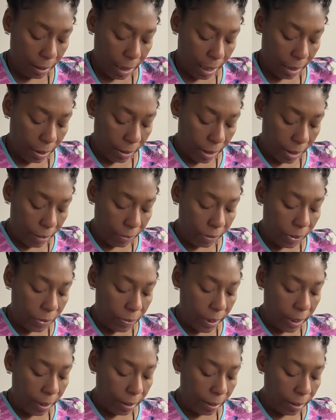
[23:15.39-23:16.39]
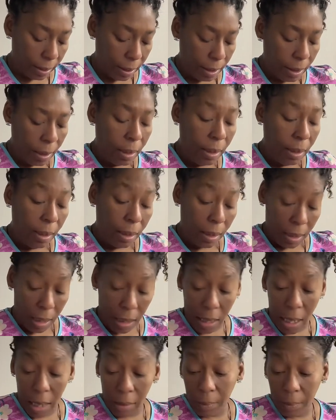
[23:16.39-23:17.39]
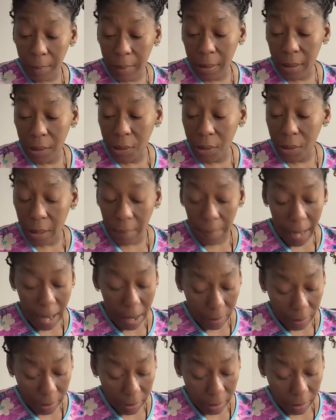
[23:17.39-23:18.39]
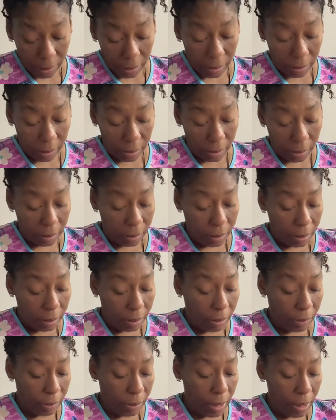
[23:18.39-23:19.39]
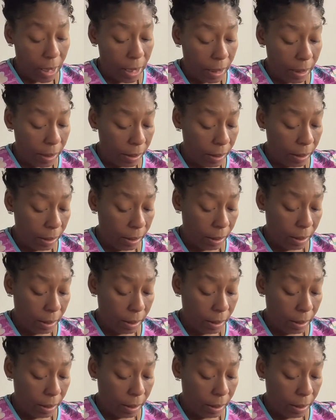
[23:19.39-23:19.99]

Thank you, that was quick. Another position of power, okay?